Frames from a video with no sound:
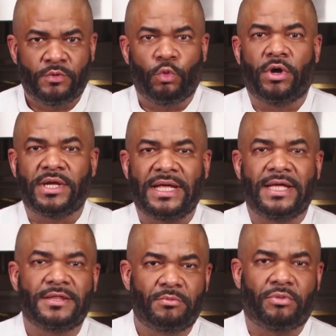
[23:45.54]
We want it
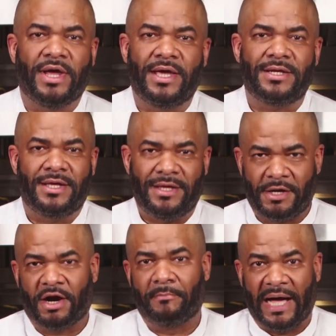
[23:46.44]
in the bread and
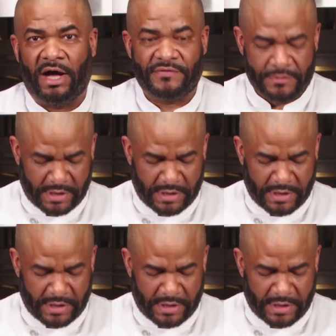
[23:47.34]
in our mouths.